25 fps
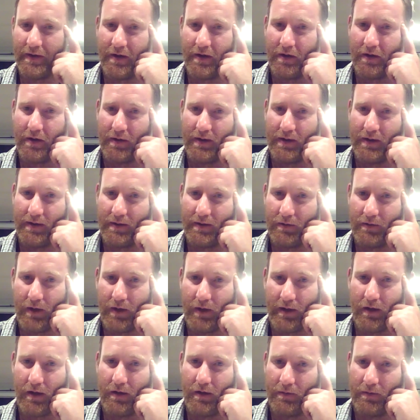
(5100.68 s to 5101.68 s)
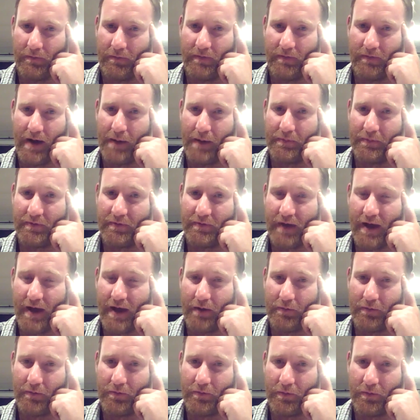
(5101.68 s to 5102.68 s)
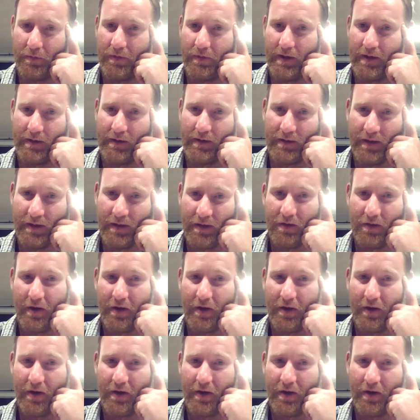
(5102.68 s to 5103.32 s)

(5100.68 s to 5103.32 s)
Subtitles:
a like a farm scale sort of thing.